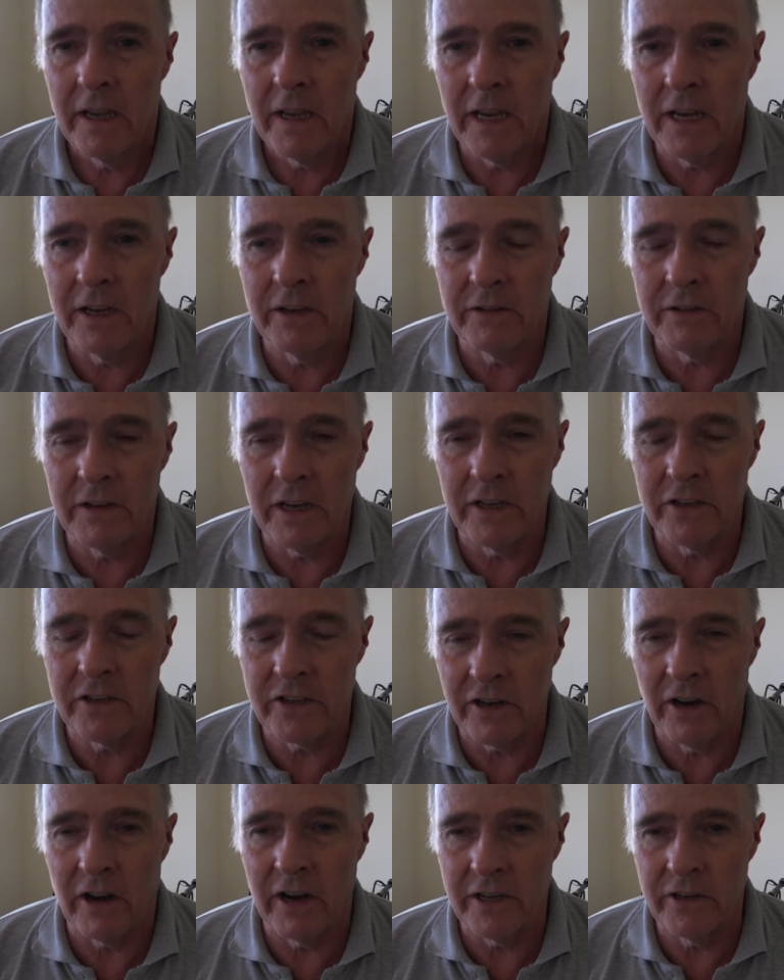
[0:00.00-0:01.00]

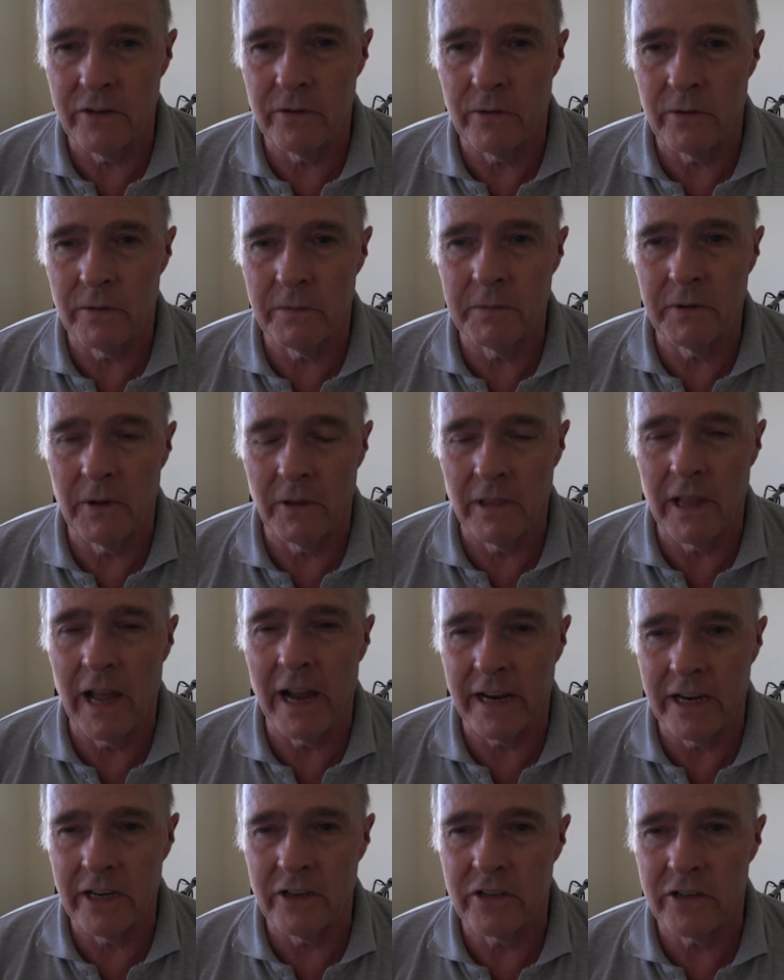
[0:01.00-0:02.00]
inside your
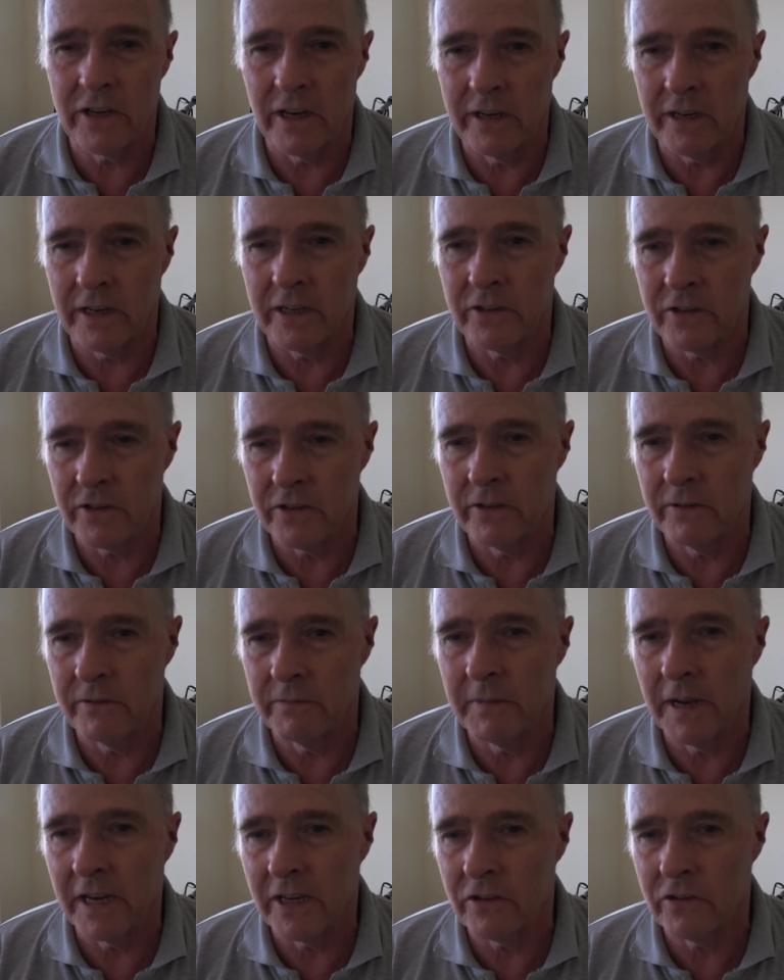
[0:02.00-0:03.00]
luggage, so you can sort
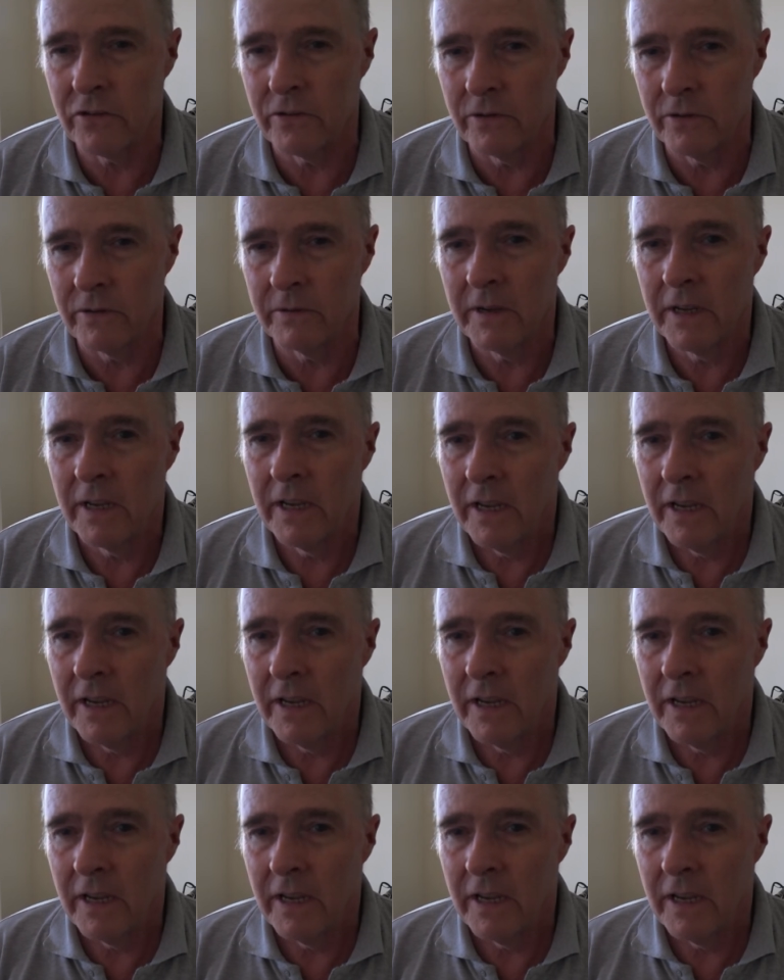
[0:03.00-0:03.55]
of make sure